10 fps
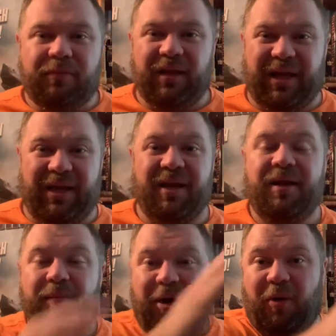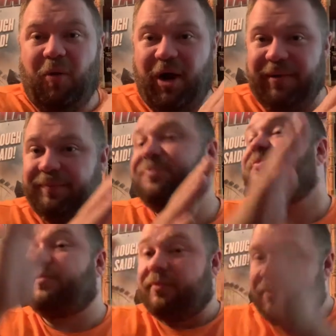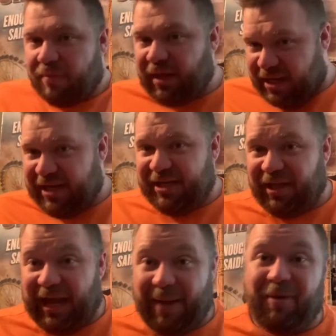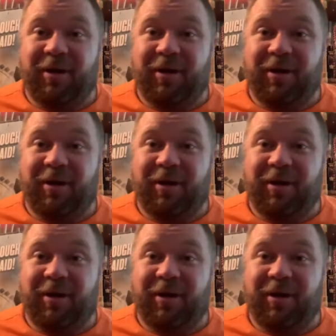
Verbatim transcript: Like, part one, get to the lab.